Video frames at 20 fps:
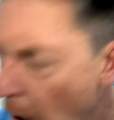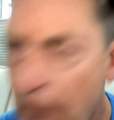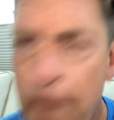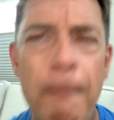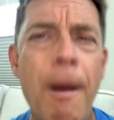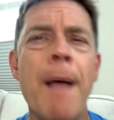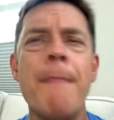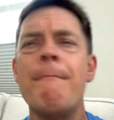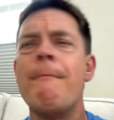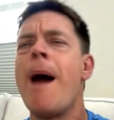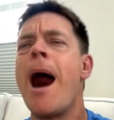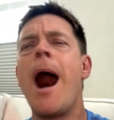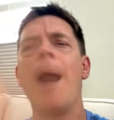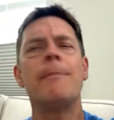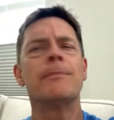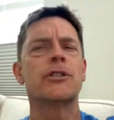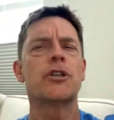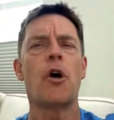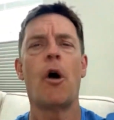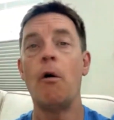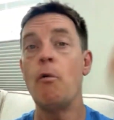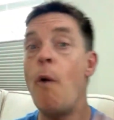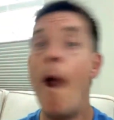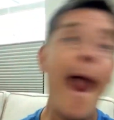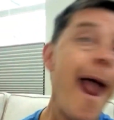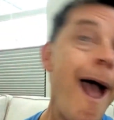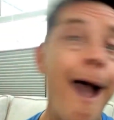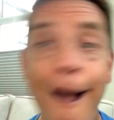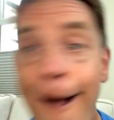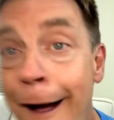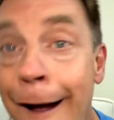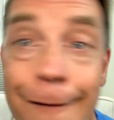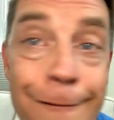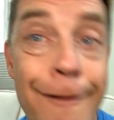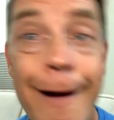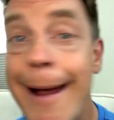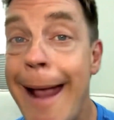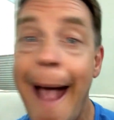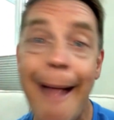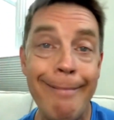My mom's calling. Well,
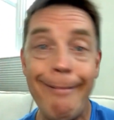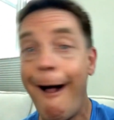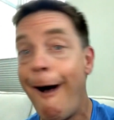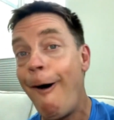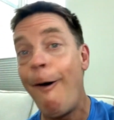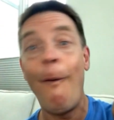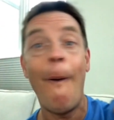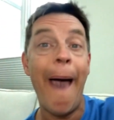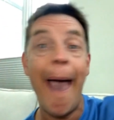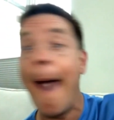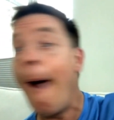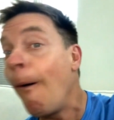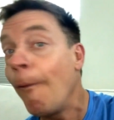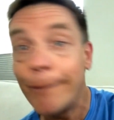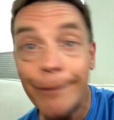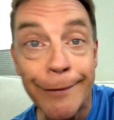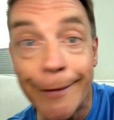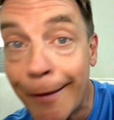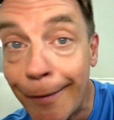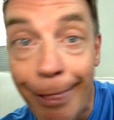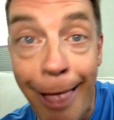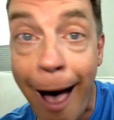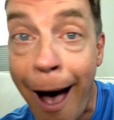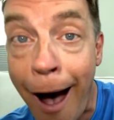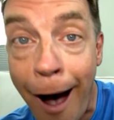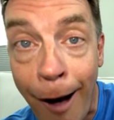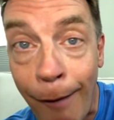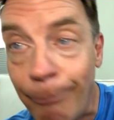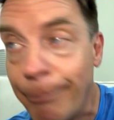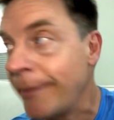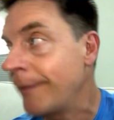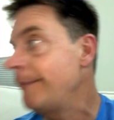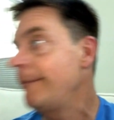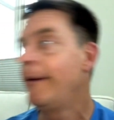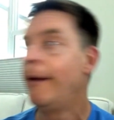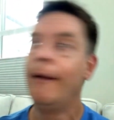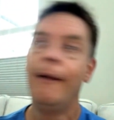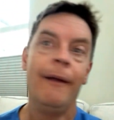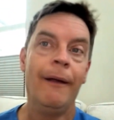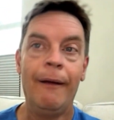we got the whole Elks Club and
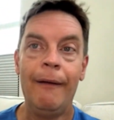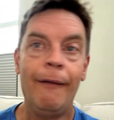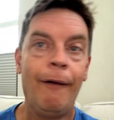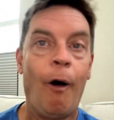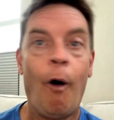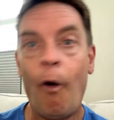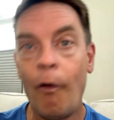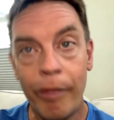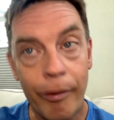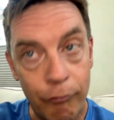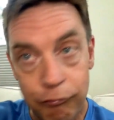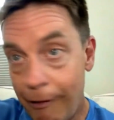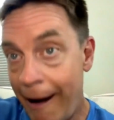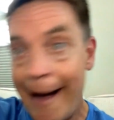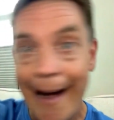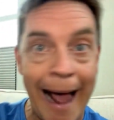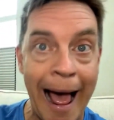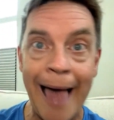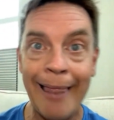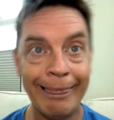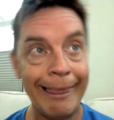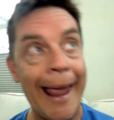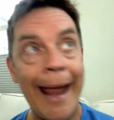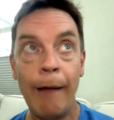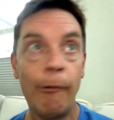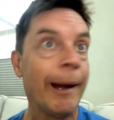all the Red Hot Lane.